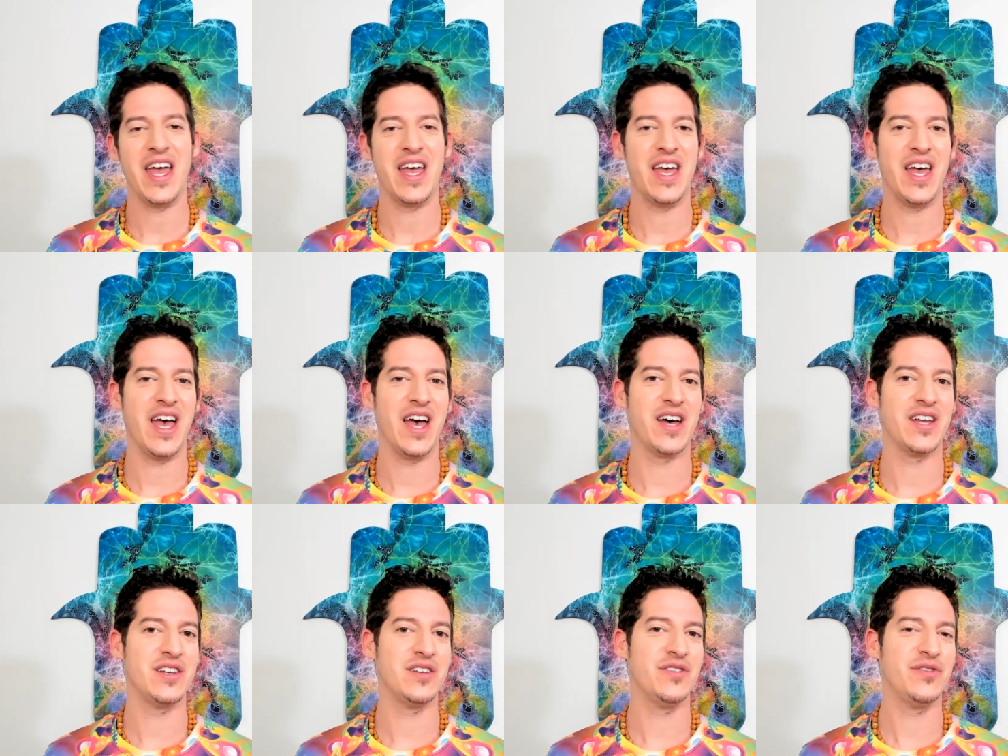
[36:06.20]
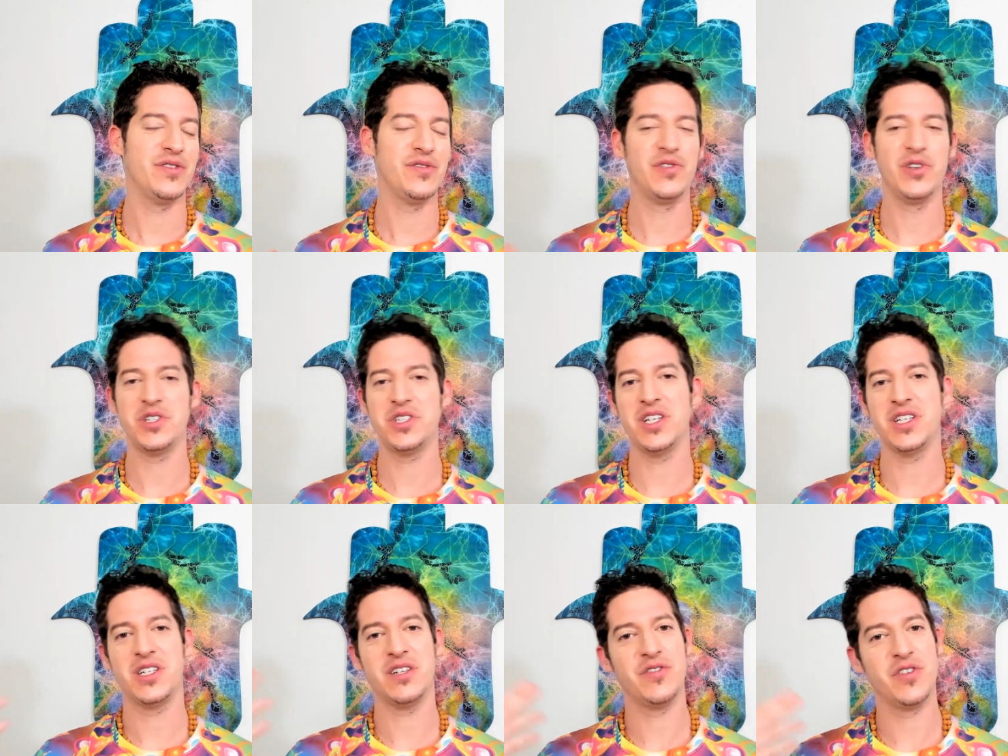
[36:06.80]
And if you've
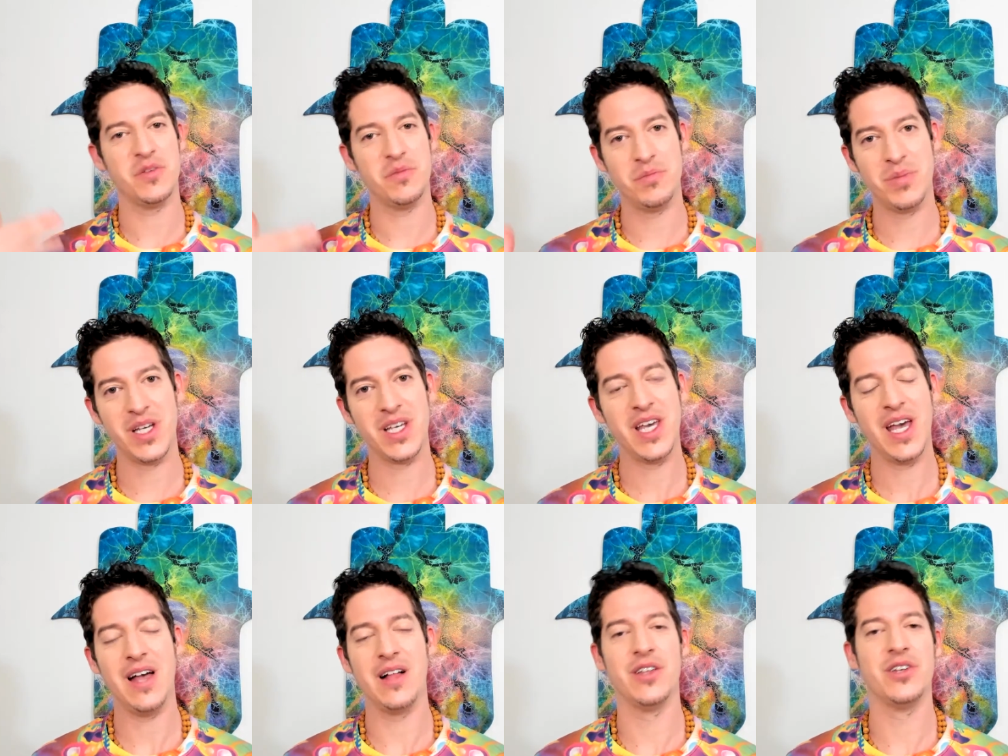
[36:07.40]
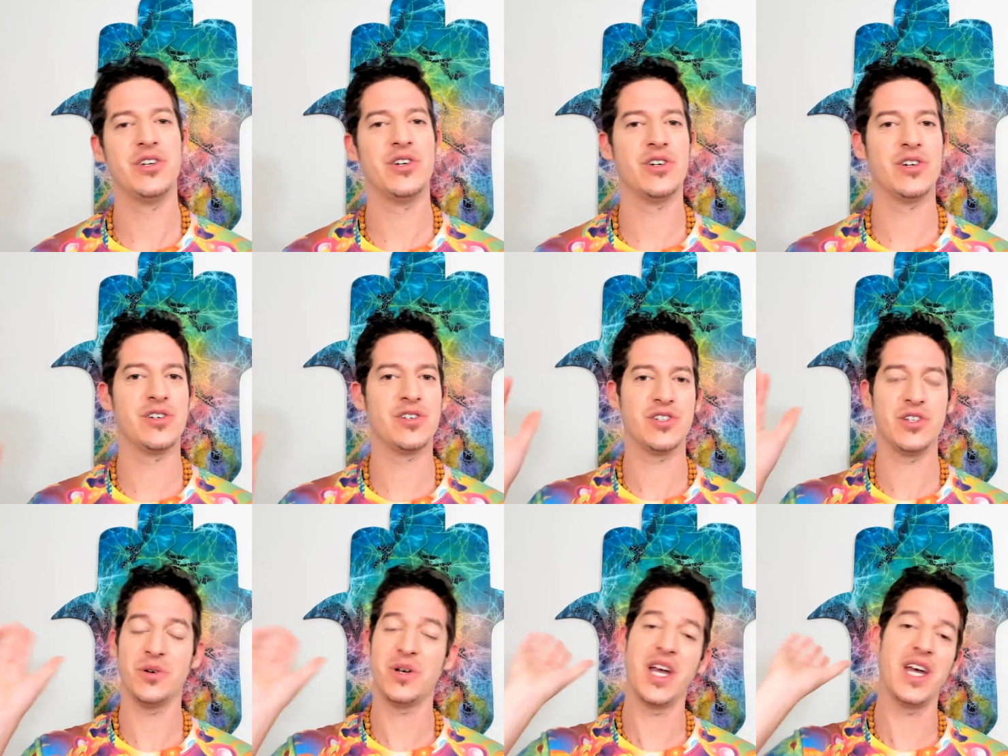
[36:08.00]
looked at different big
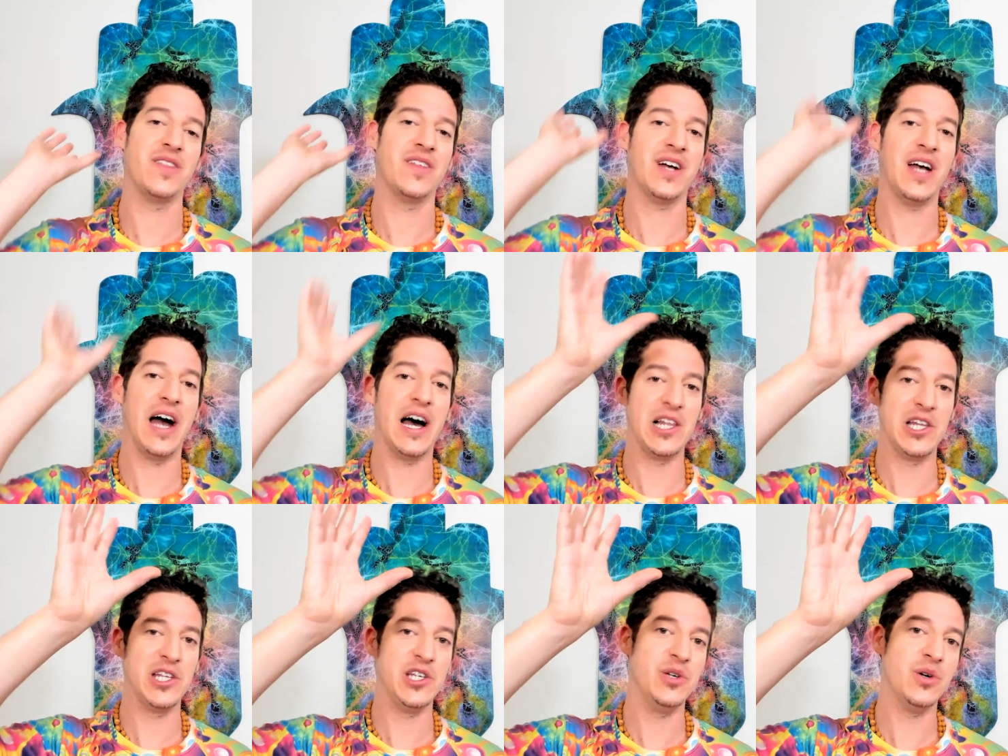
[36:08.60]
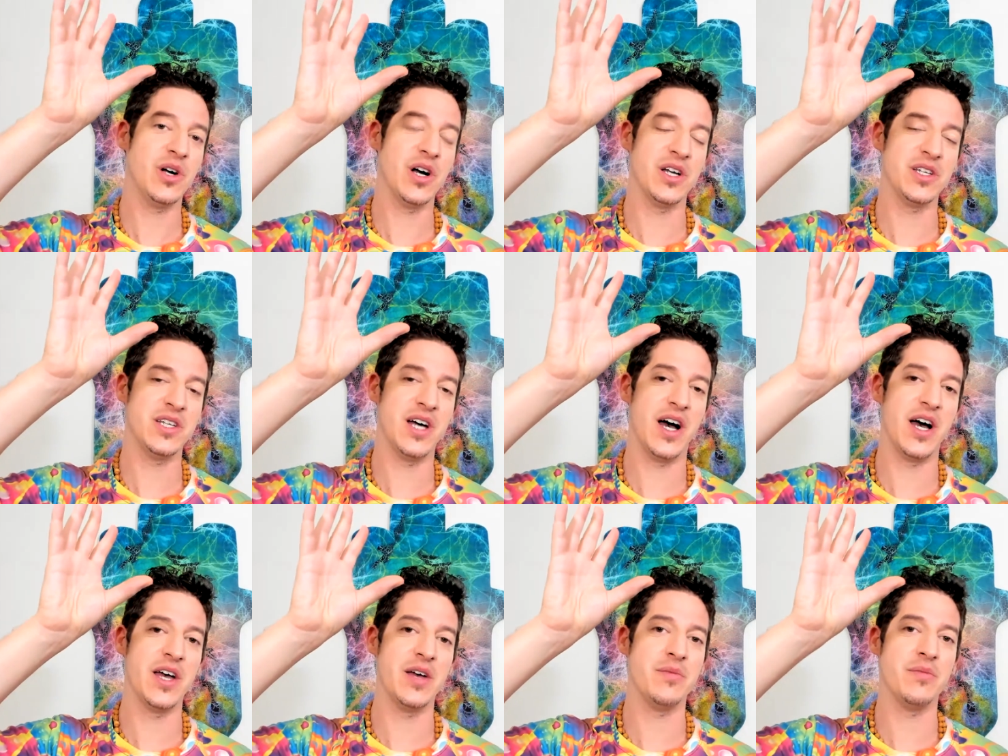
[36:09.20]
calendars, okay, the Kali Yuga
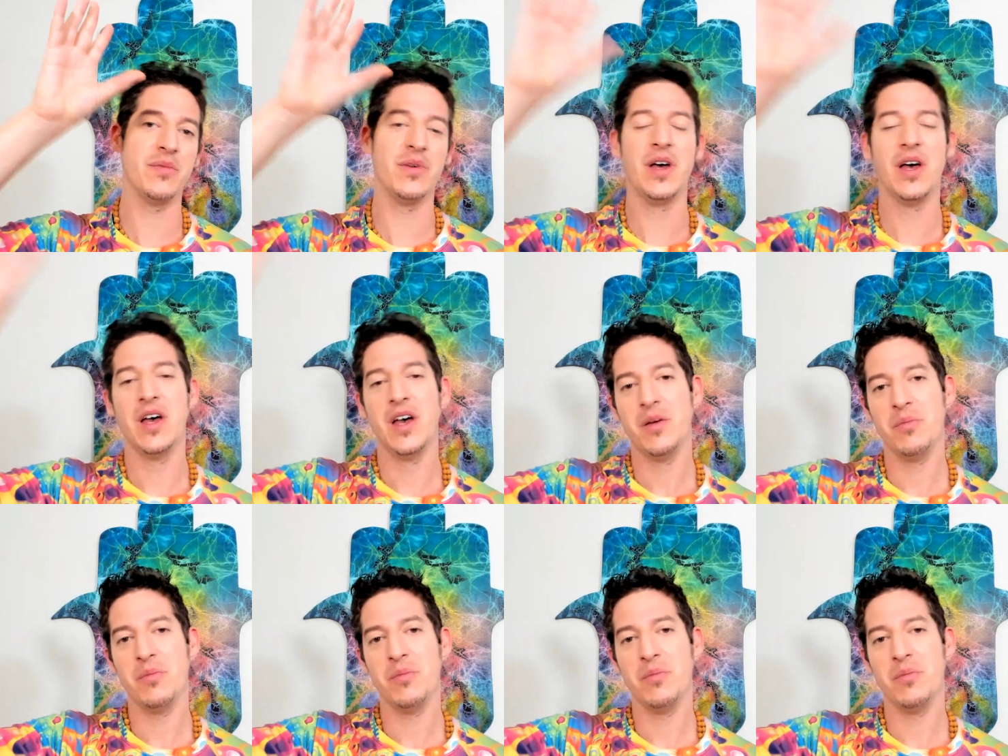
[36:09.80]
time,